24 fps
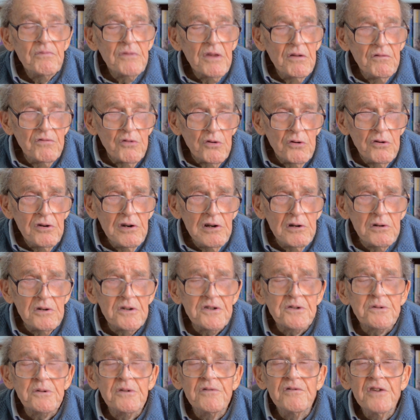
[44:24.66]
Vaughan
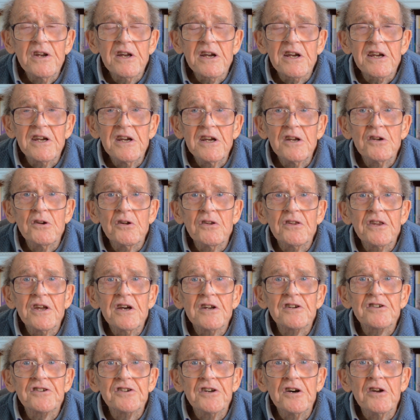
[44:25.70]
Lewis was very keen on
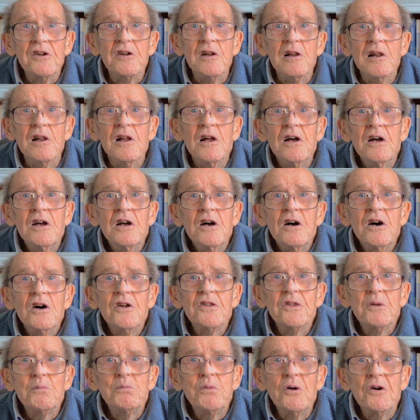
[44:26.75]
that tunnel at
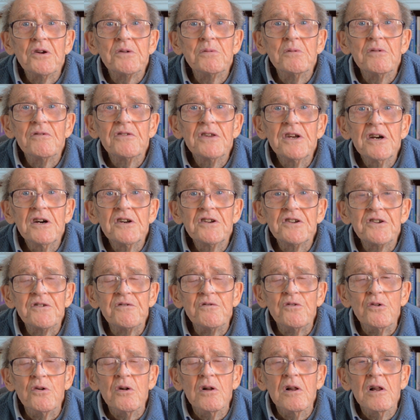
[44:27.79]
the bottom of the ice
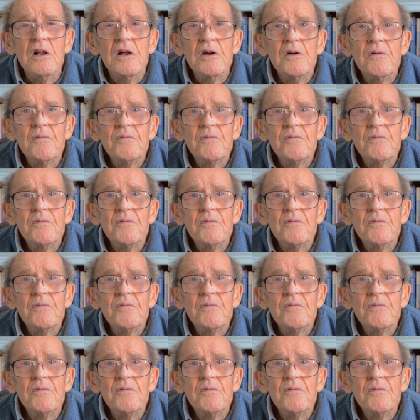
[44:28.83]
fall.